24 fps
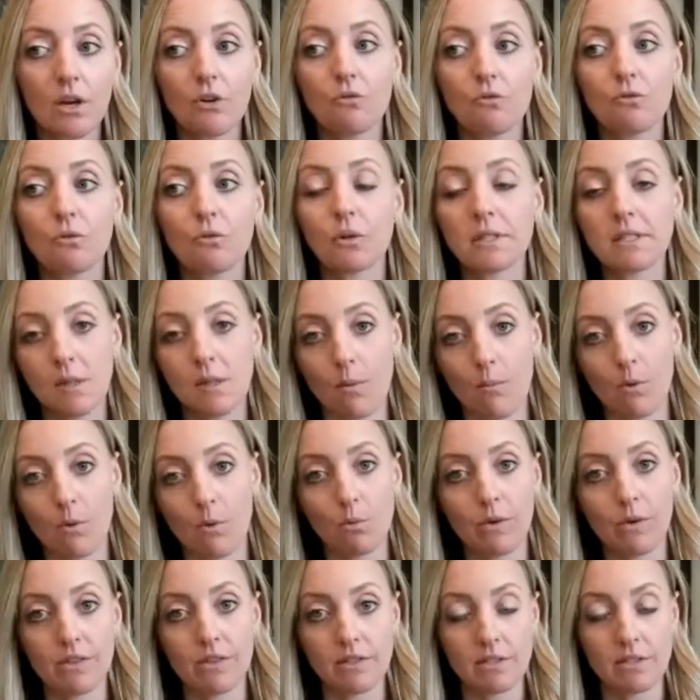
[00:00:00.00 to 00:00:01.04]
for someone
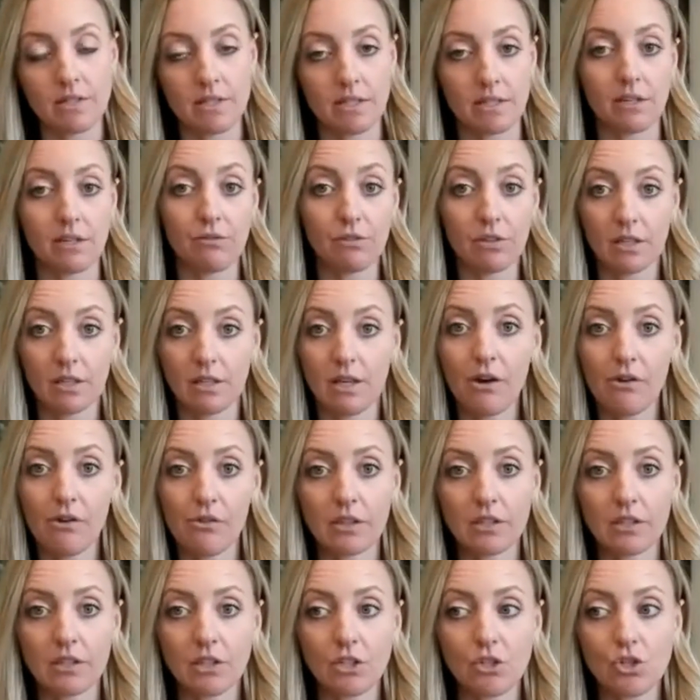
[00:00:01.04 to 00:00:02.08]
with a significant health
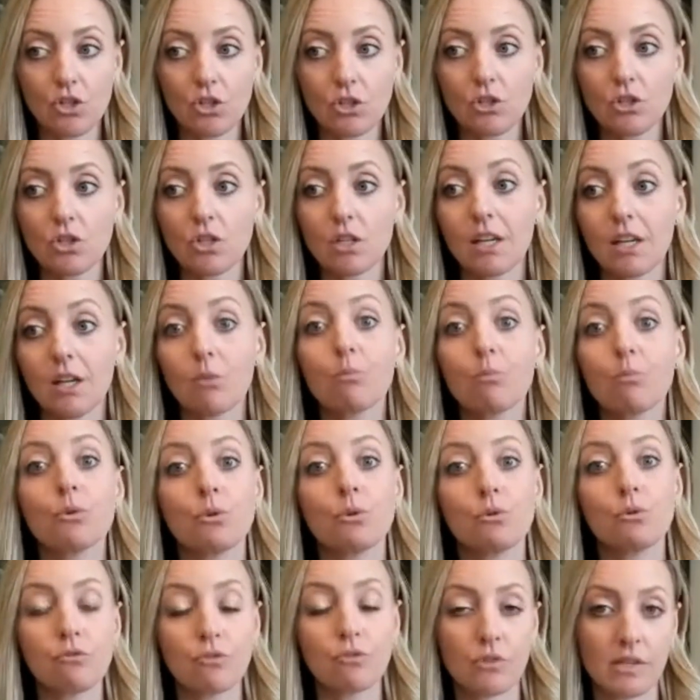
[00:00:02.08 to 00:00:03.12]
condition to get
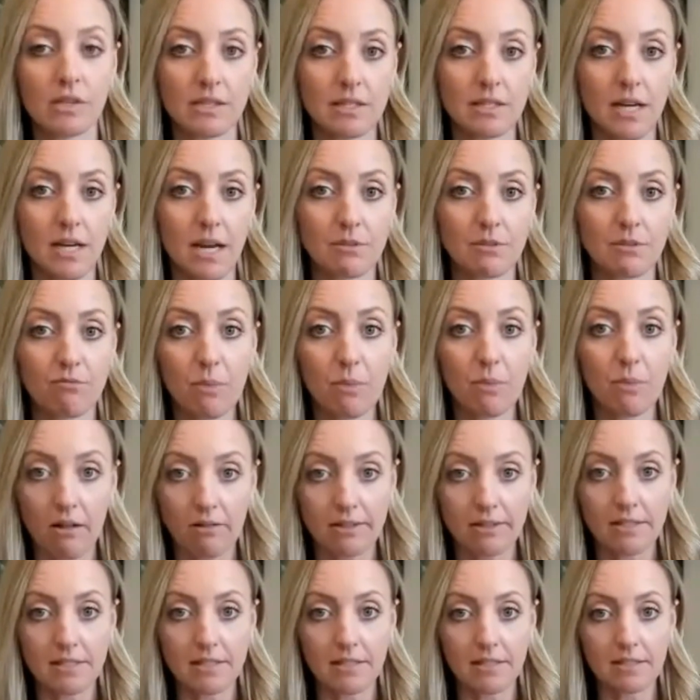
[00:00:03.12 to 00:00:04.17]
approved for these types of
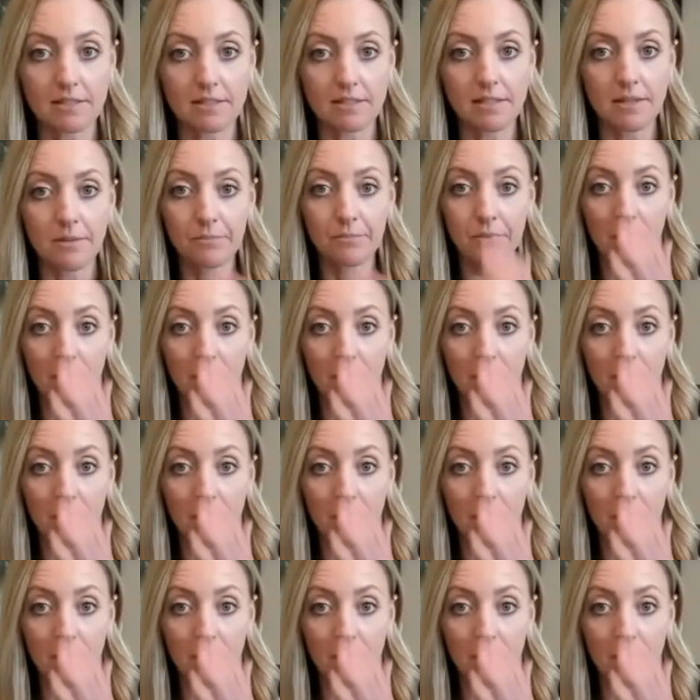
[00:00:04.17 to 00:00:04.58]
policies,